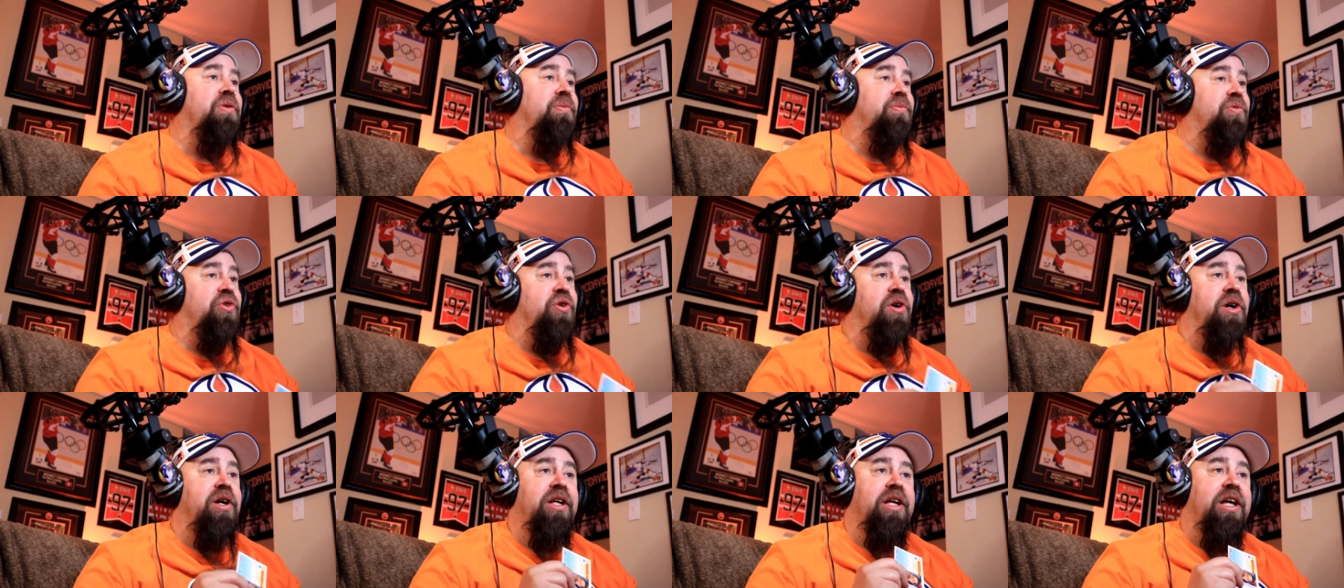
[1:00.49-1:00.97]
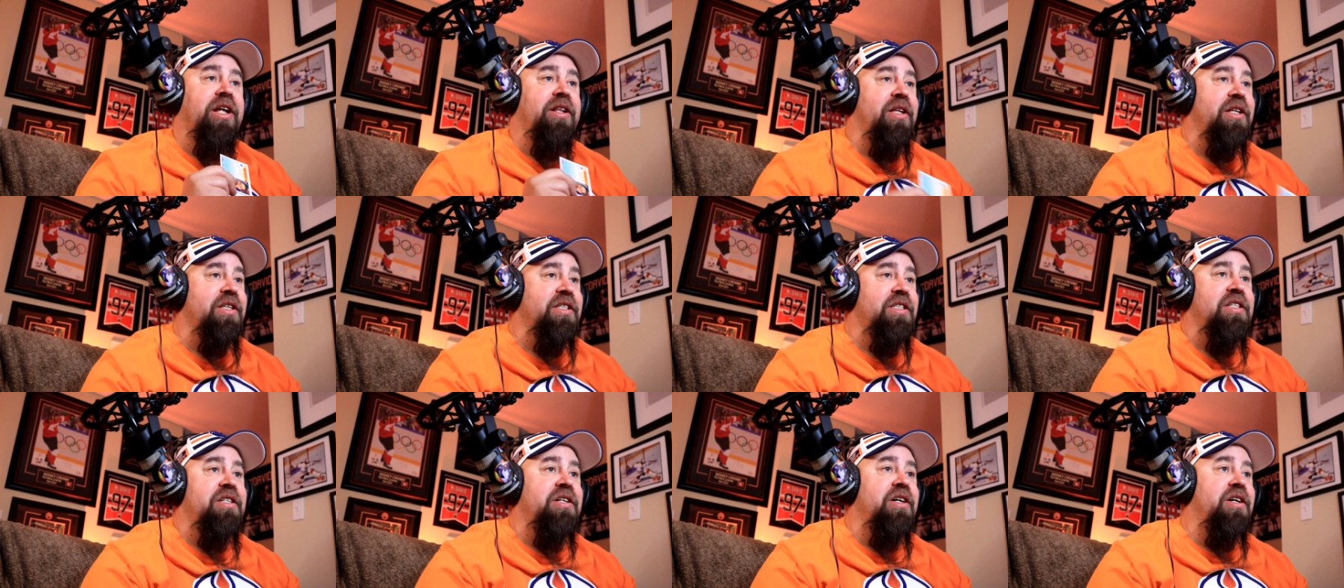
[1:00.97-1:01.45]
So I'm trying to get
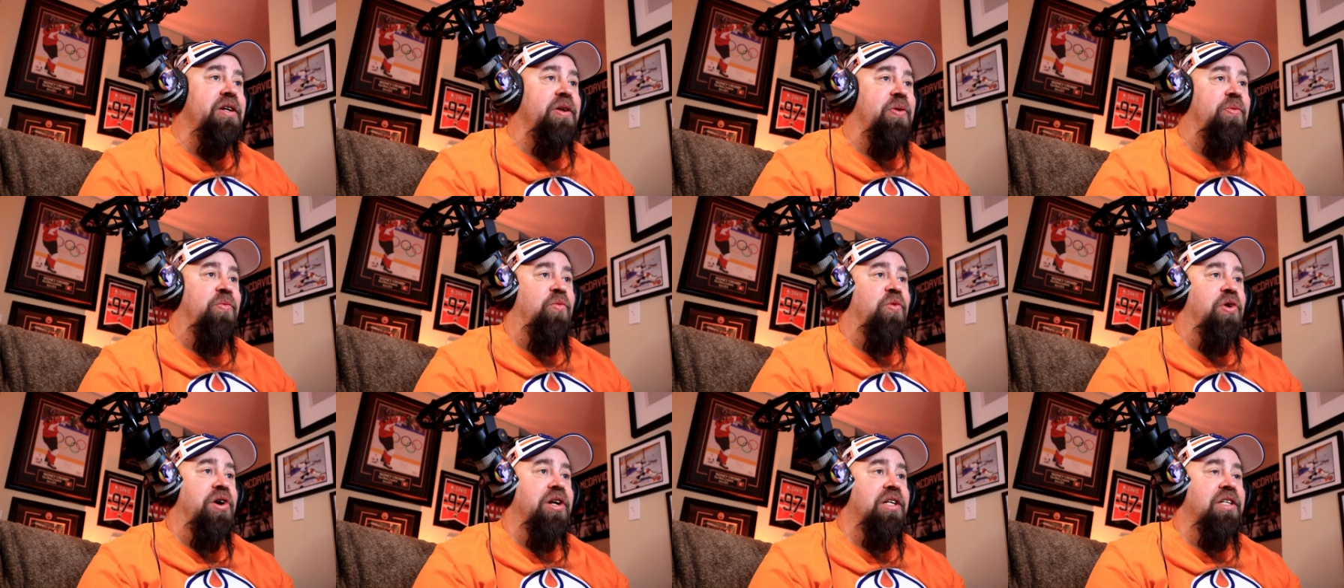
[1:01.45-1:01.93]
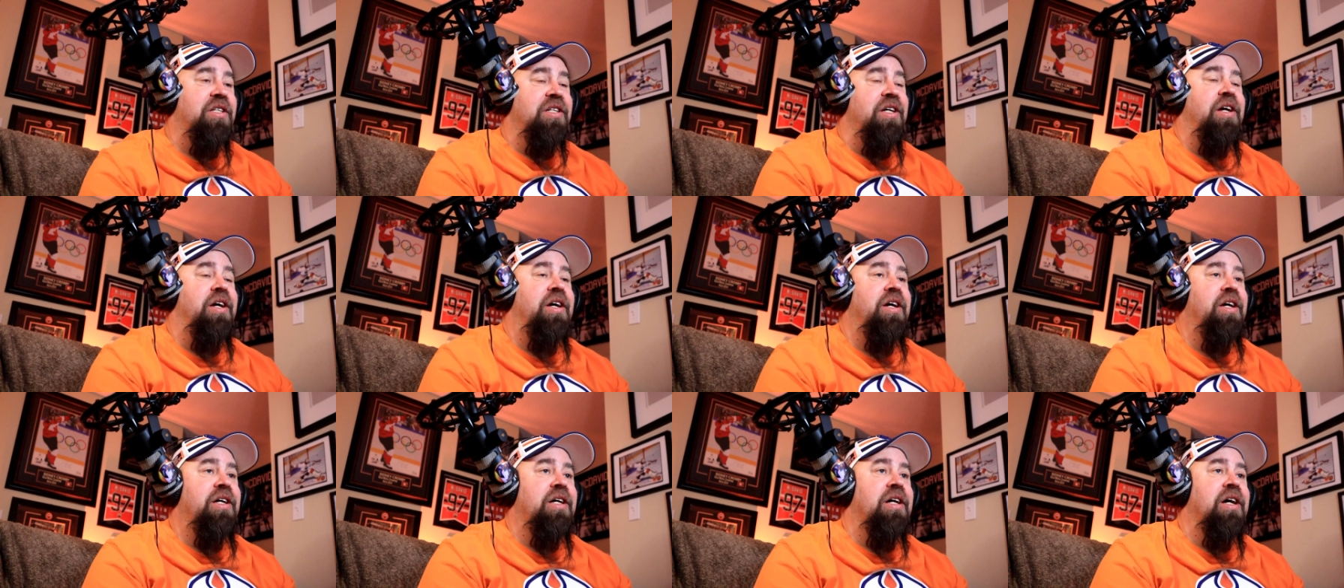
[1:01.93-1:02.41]
this done in one
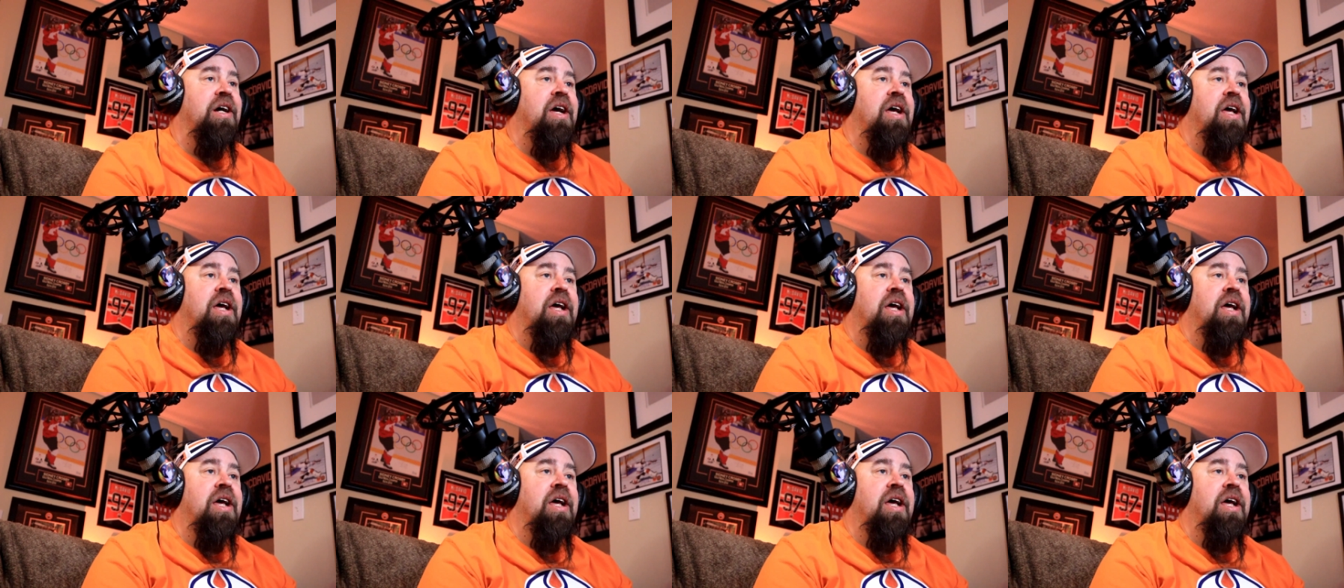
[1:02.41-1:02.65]
take.